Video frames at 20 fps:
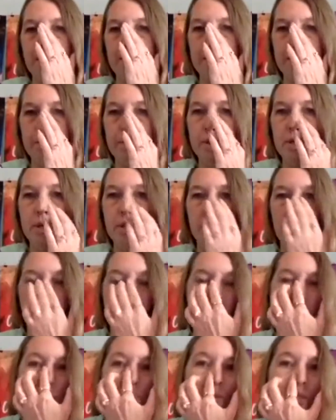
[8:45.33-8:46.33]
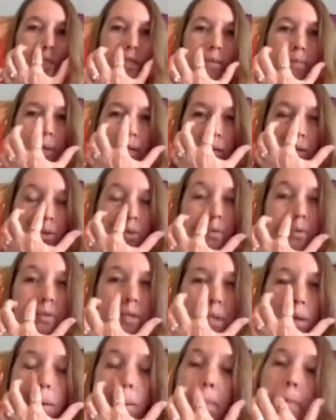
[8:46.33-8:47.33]
I'll put it across the bridge of my
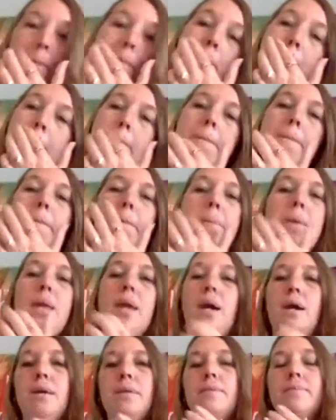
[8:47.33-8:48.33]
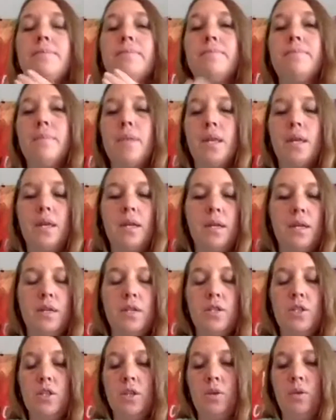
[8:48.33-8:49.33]
nose. Yeah.
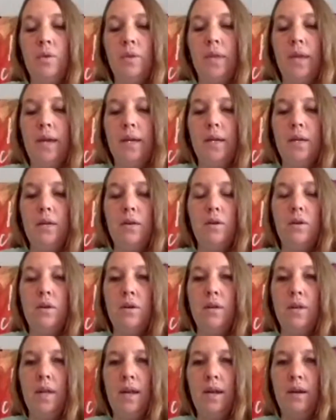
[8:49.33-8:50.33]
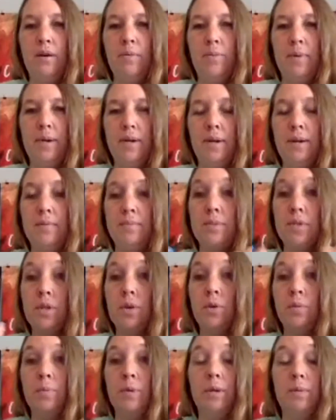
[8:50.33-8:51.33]
So that can all help to
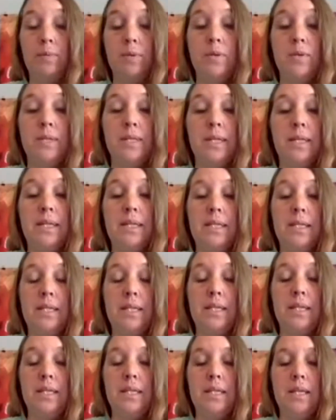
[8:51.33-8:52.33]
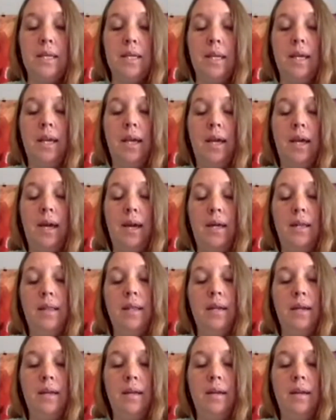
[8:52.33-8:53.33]
open up those sinuses. And
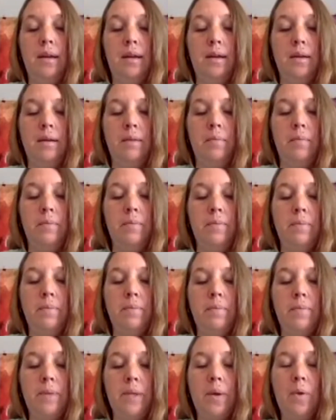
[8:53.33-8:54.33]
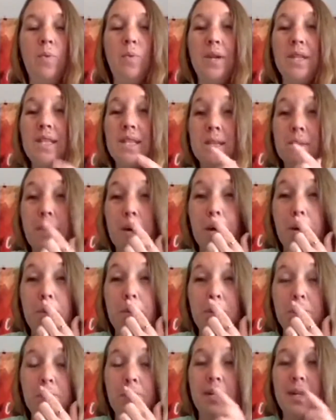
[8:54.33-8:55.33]
then once in a while,
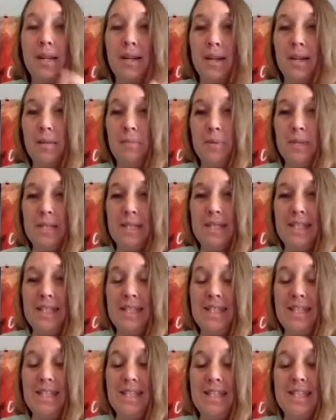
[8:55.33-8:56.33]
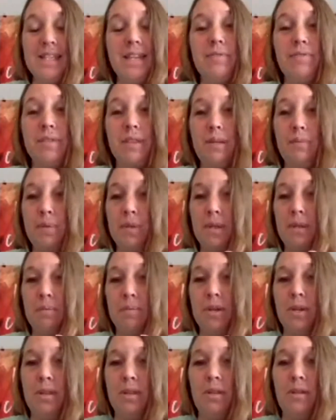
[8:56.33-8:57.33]
people will get a couple sneezes after they put the
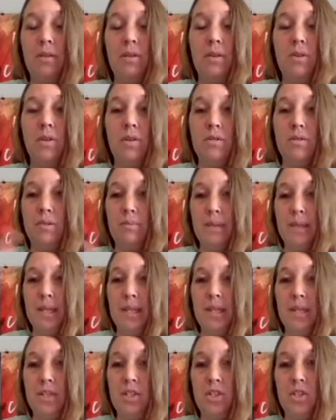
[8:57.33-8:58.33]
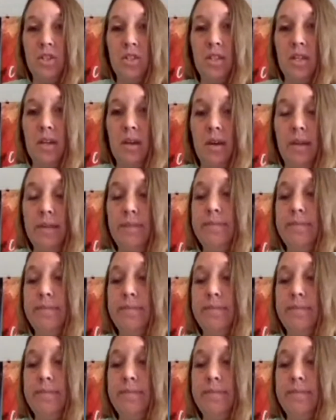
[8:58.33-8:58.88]
Breathe under their nose, but then it's usually gone.